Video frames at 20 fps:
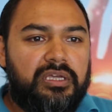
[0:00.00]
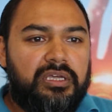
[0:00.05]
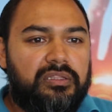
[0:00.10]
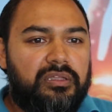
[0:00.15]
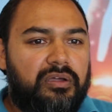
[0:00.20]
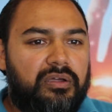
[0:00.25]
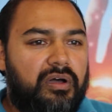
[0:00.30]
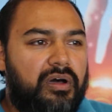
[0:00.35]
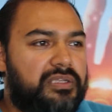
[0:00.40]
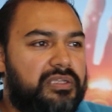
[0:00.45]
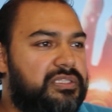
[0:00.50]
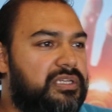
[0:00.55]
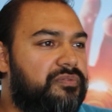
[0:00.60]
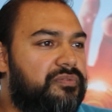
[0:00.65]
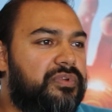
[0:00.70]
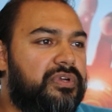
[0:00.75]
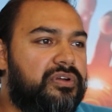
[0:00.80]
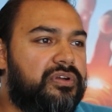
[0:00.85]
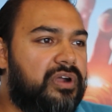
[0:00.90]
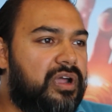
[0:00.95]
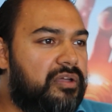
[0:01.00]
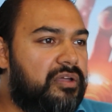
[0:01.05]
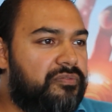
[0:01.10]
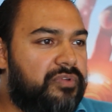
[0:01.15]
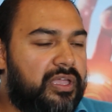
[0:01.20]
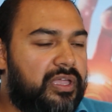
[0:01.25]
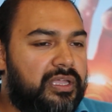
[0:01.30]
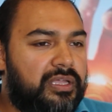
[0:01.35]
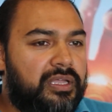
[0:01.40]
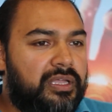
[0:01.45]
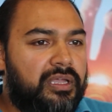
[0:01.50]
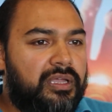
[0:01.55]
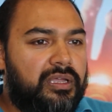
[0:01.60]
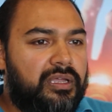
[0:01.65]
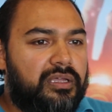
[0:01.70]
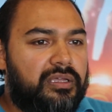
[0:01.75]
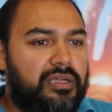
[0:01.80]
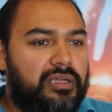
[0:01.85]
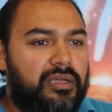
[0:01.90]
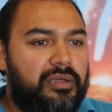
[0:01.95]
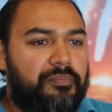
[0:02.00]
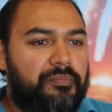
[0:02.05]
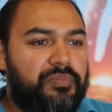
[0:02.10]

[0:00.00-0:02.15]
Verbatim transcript: the cars that we're driving, uh,